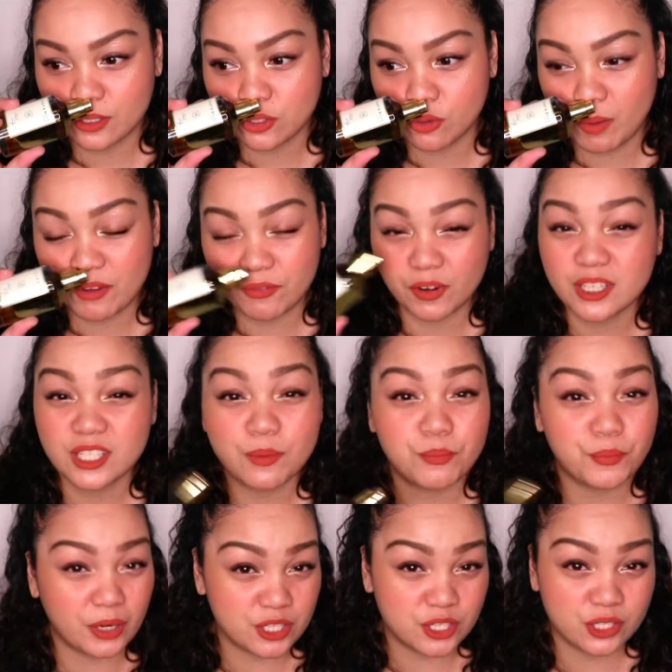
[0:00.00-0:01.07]
So my first
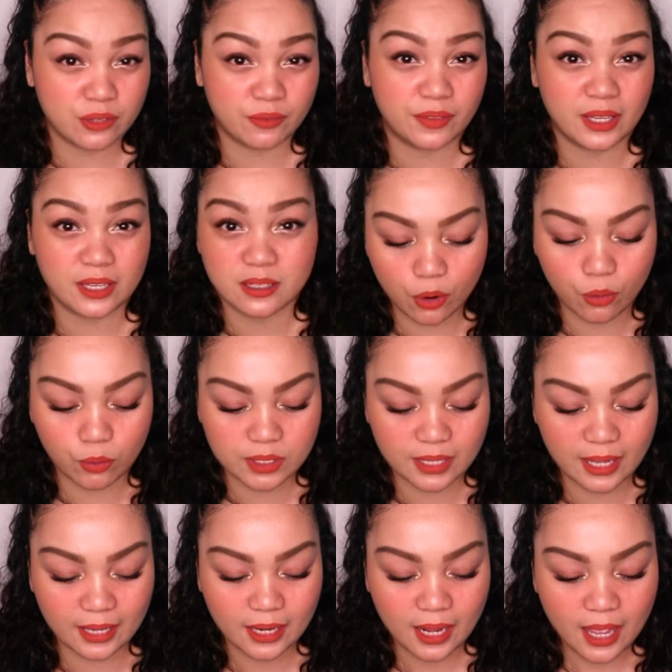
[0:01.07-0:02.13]
impressions of this was
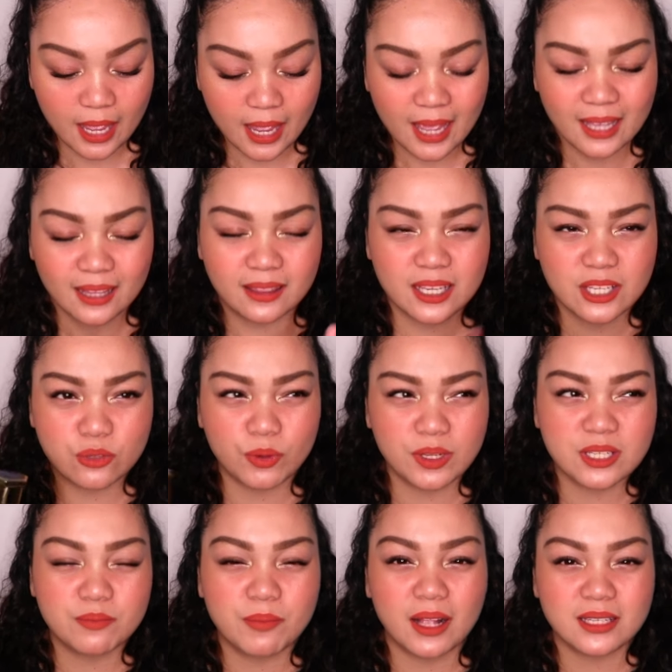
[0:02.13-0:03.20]
that this one
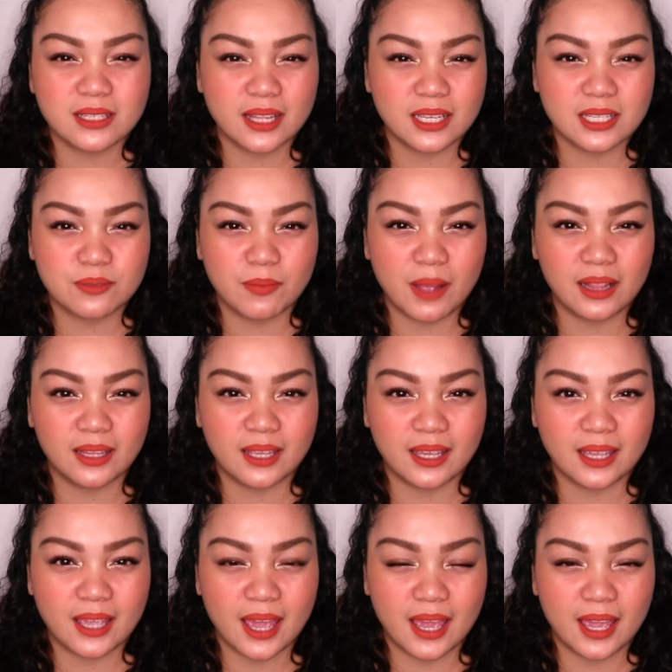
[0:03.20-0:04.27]
smells like
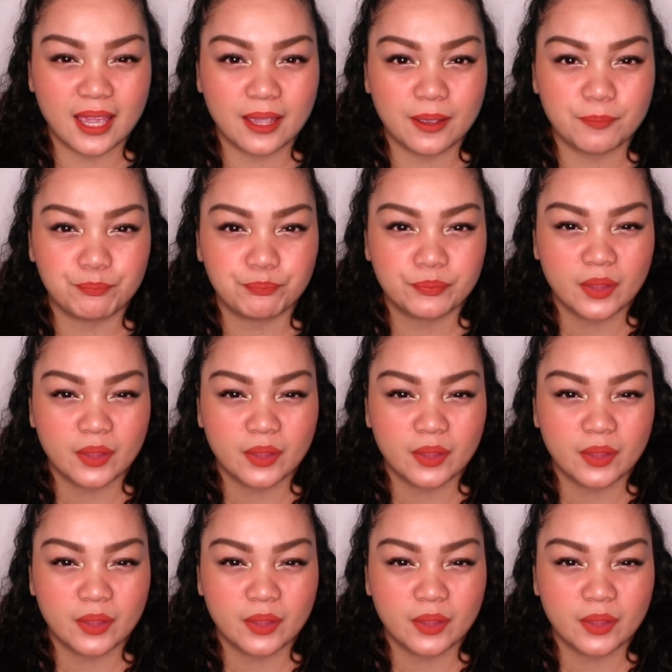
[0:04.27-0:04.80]
smelling a